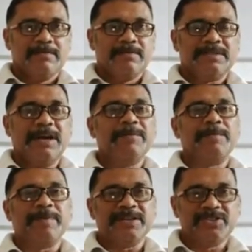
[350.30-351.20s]
Some
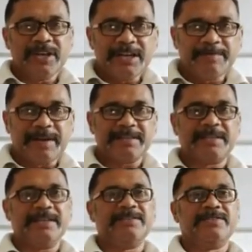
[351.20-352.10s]
are partially
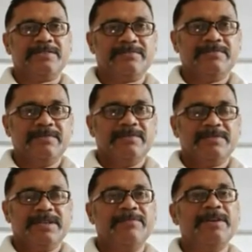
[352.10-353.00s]
parasite,
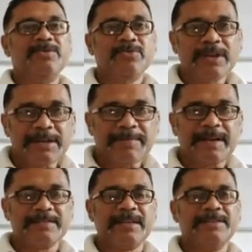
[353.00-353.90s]
some are totally
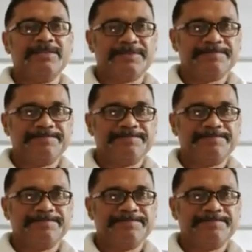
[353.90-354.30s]
parasite.